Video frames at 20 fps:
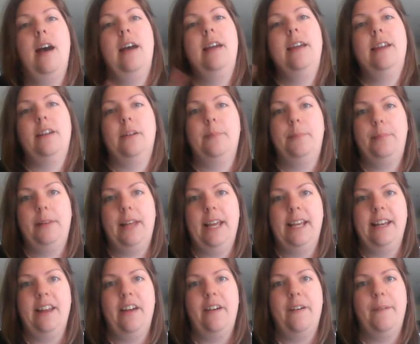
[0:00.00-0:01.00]
here in
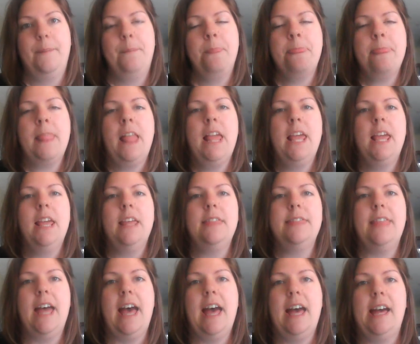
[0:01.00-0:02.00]
Plano
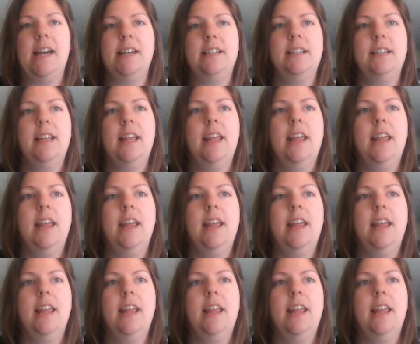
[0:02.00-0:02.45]
that